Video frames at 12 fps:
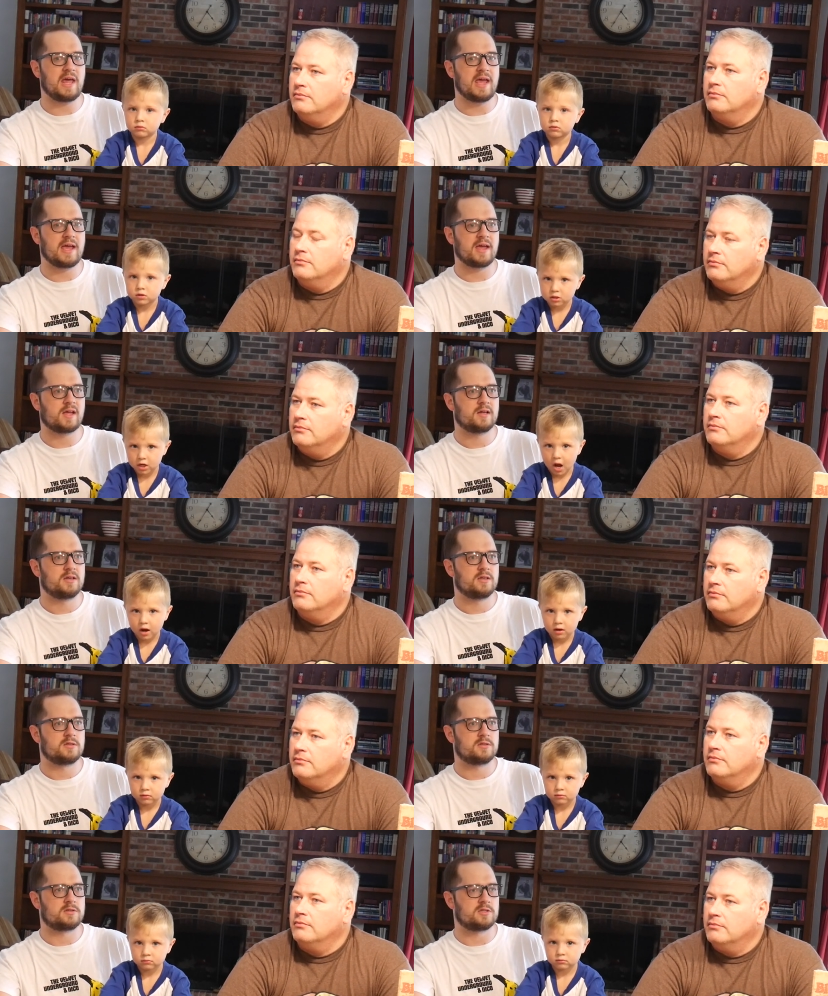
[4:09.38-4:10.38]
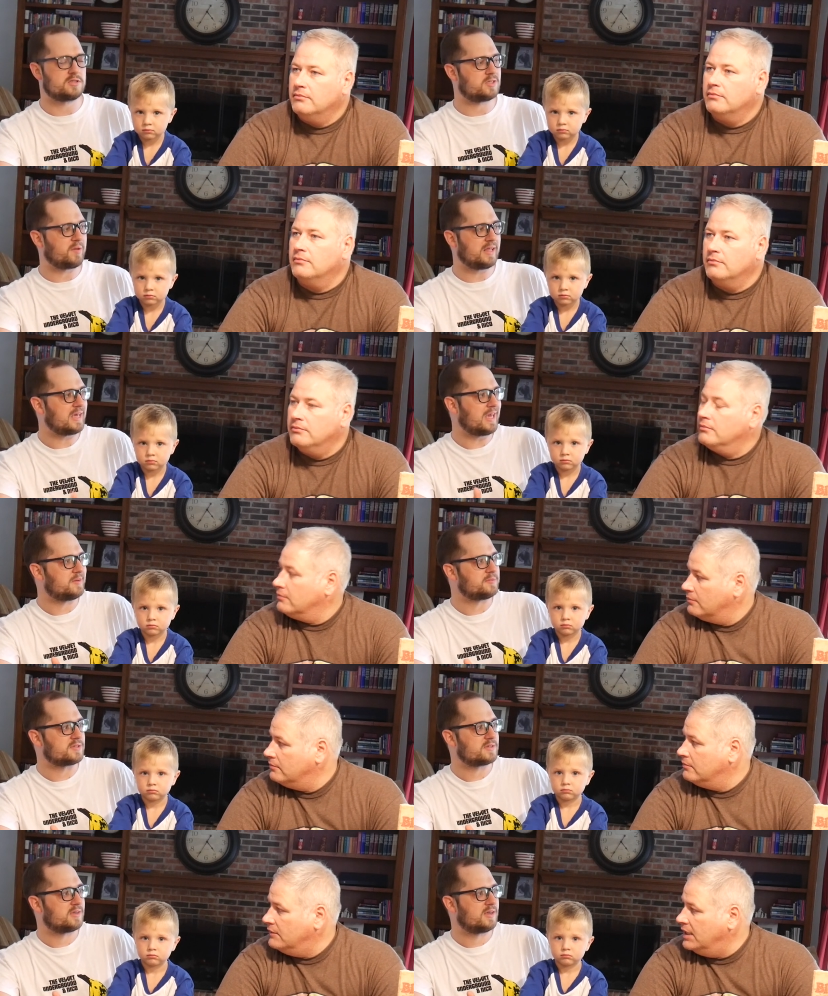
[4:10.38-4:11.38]
Speaker 1: there just to play
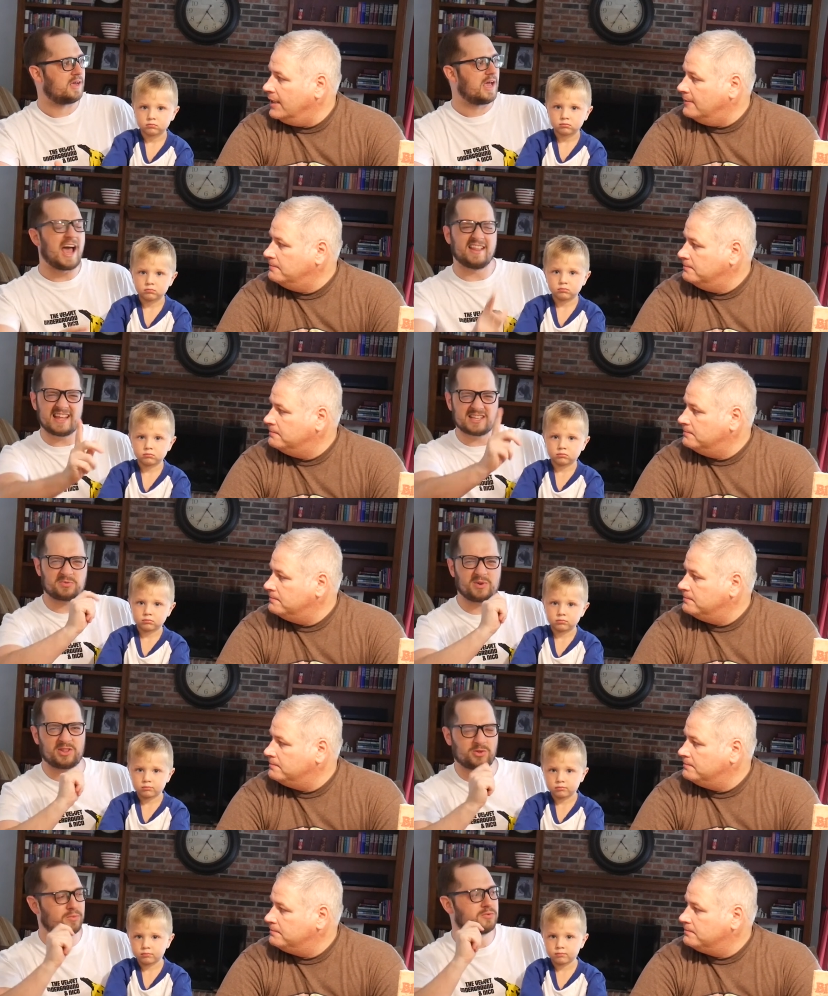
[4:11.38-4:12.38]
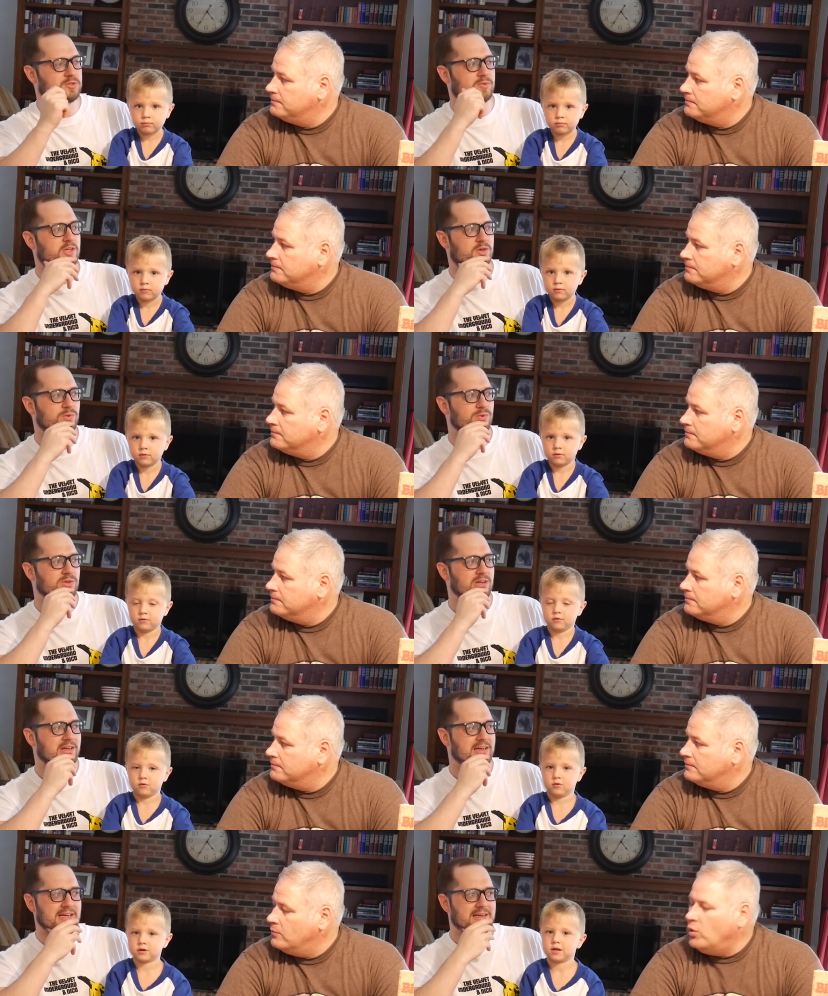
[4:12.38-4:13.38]
games. Yeah, and that's what I thought was really cool.
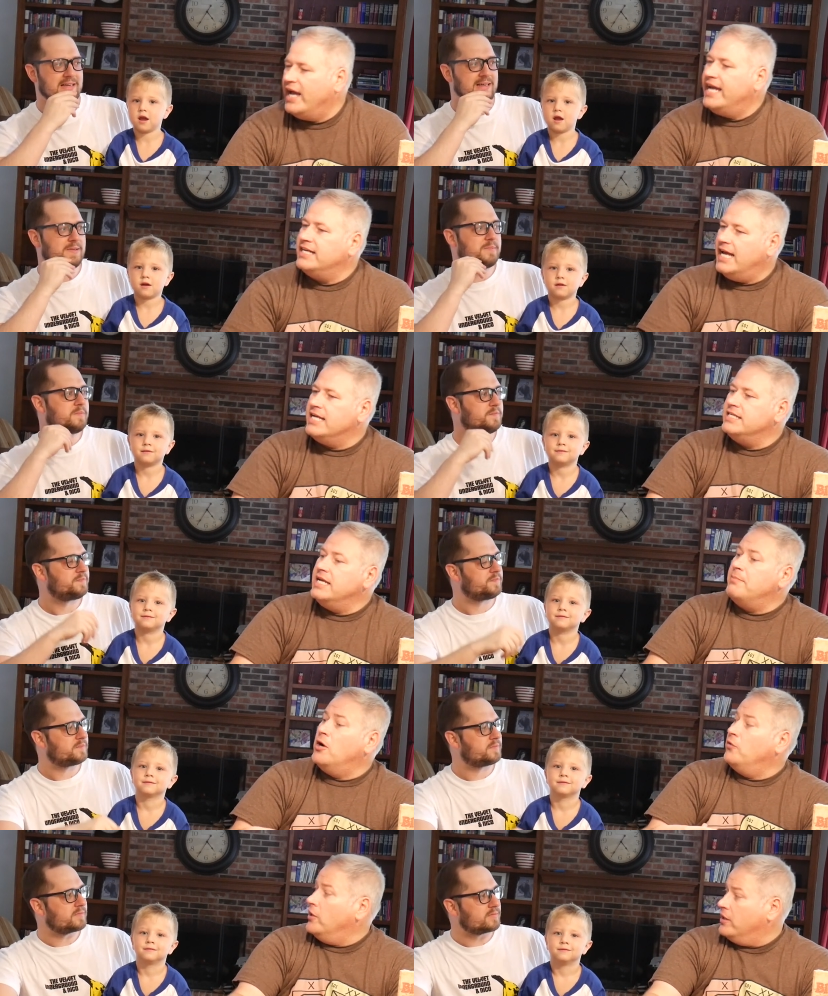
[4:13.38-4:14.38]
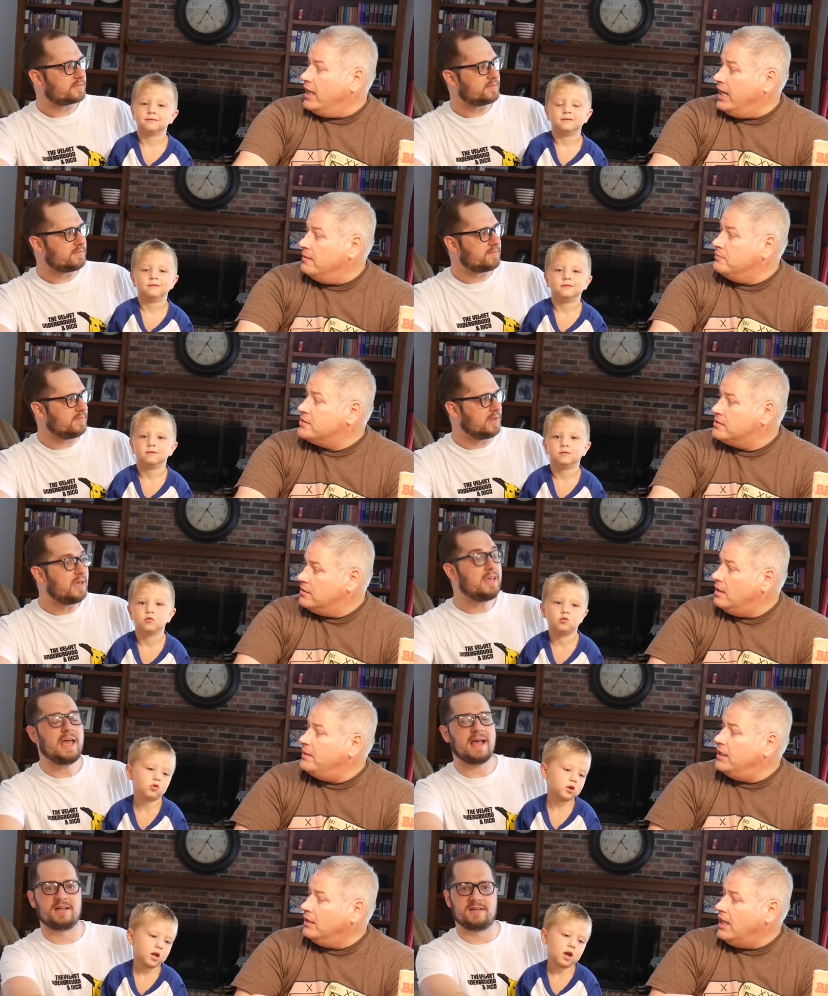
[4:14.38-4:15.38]
Well, and and demo their games.
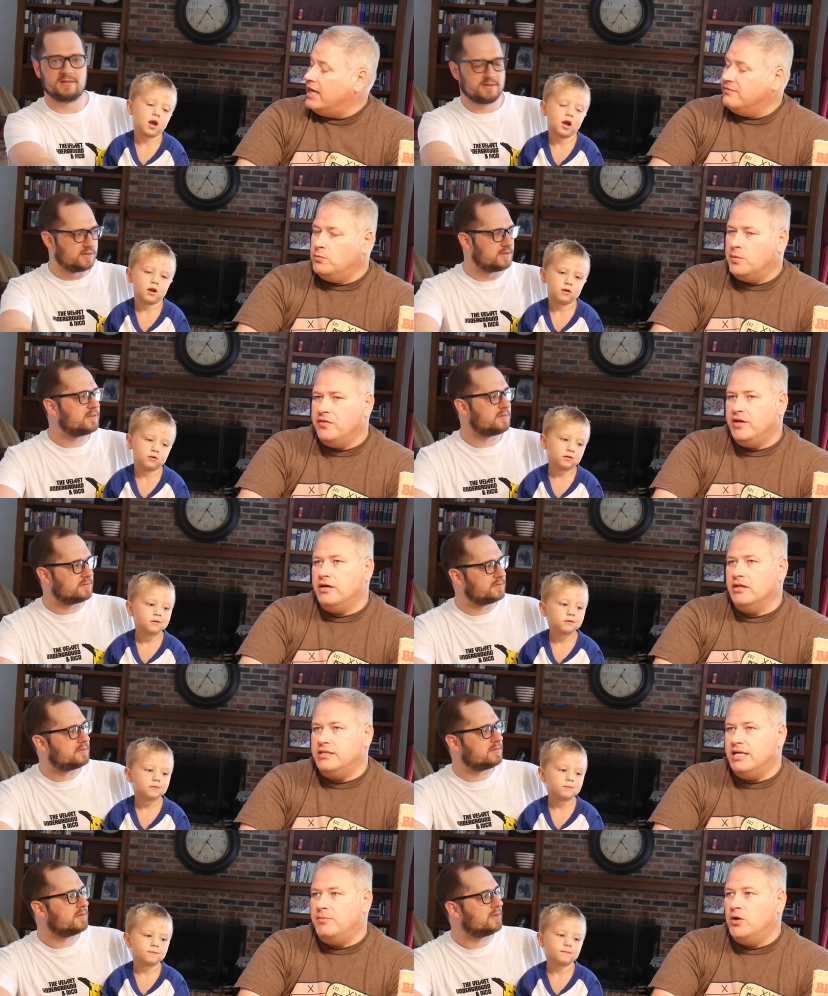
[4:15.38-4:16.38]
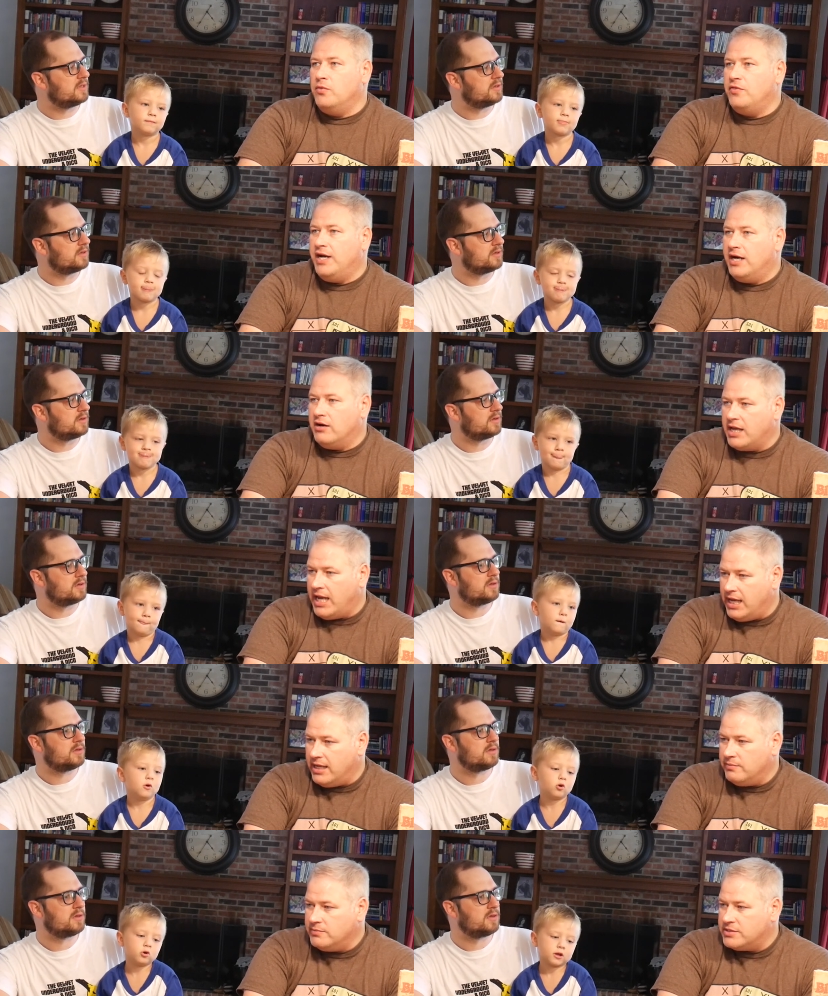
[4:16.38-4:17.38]
Speaker 2: I yeah, mean, a lot of them were there to demo their
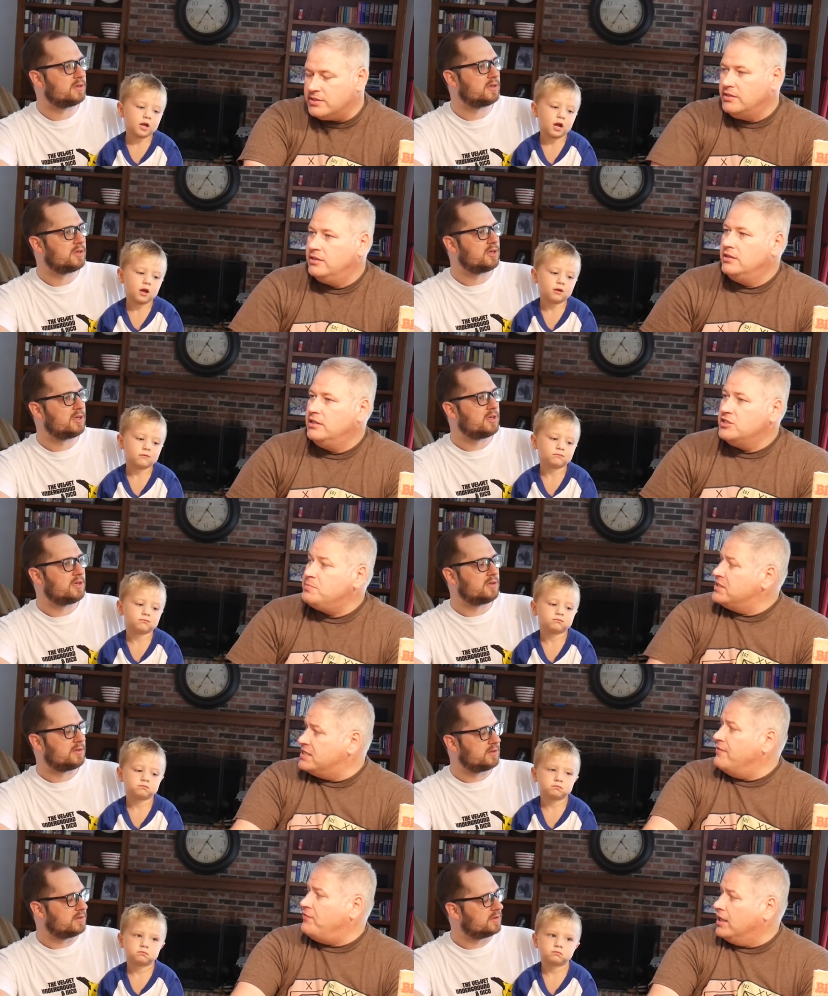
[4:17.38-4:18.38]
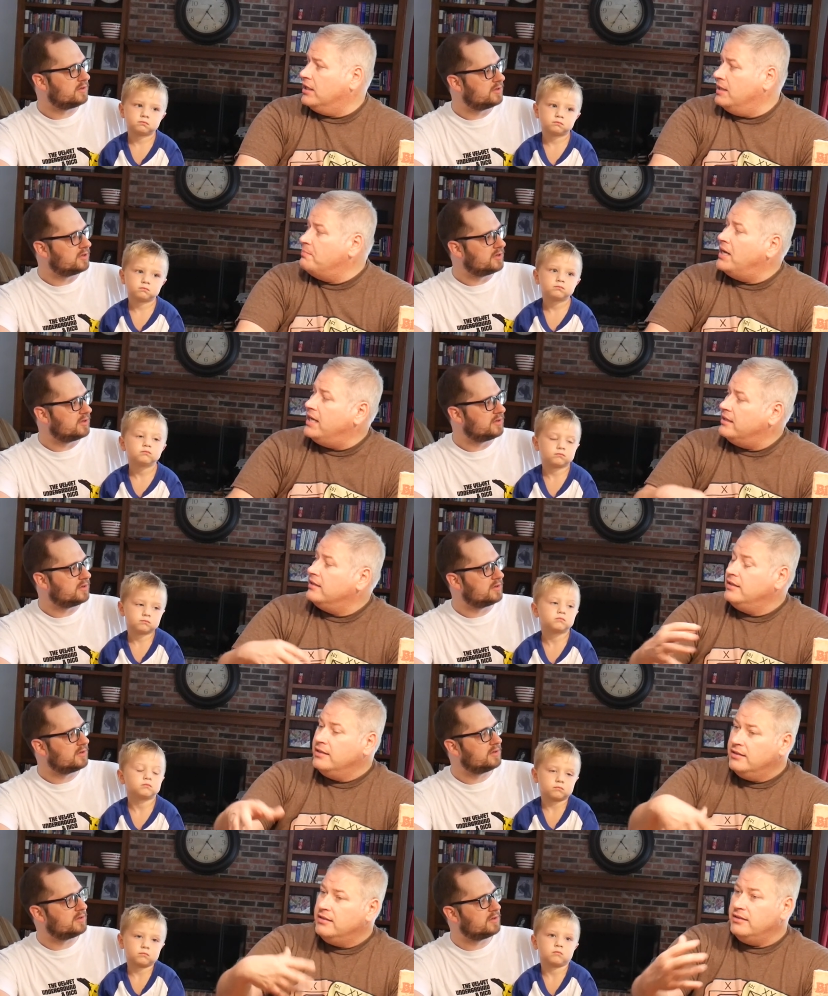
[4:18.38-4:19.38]
games oh, specifically, but
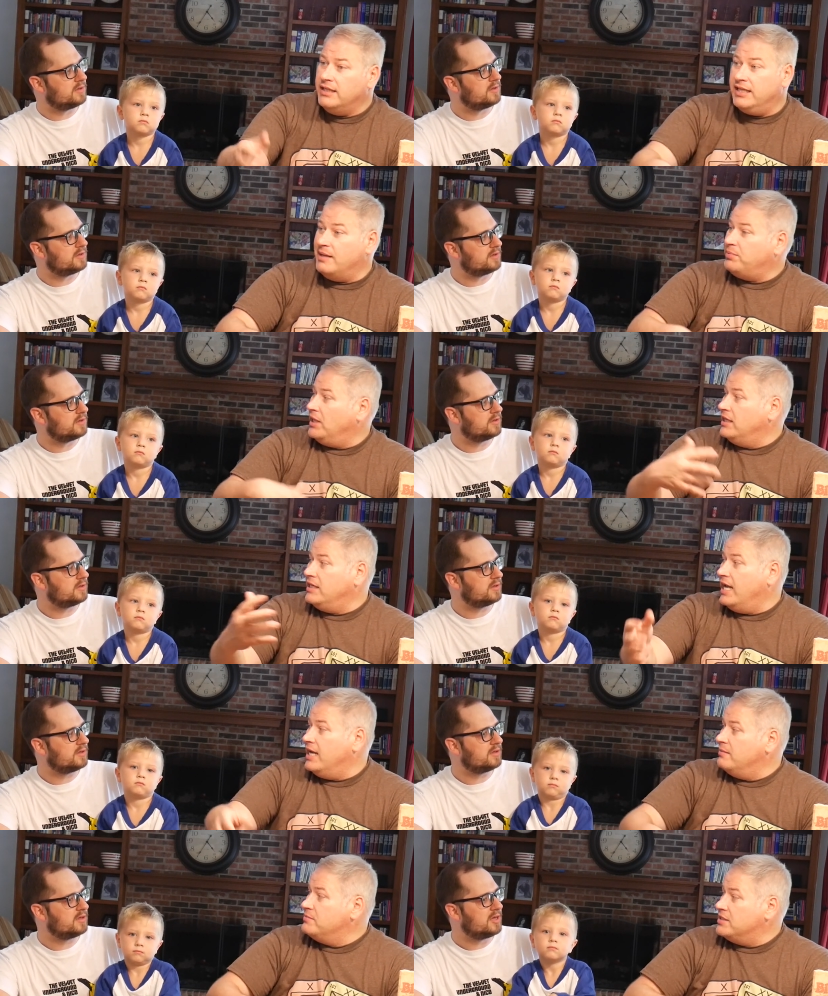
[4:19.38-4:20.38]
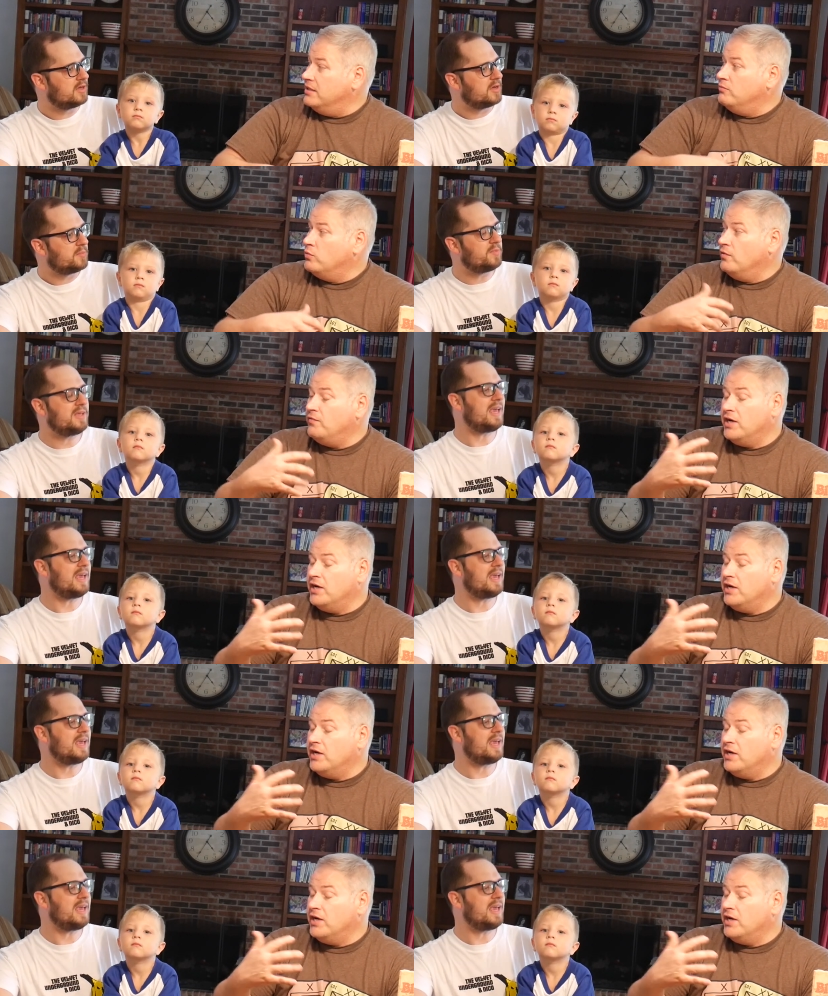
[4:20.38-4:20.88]
then they played games and were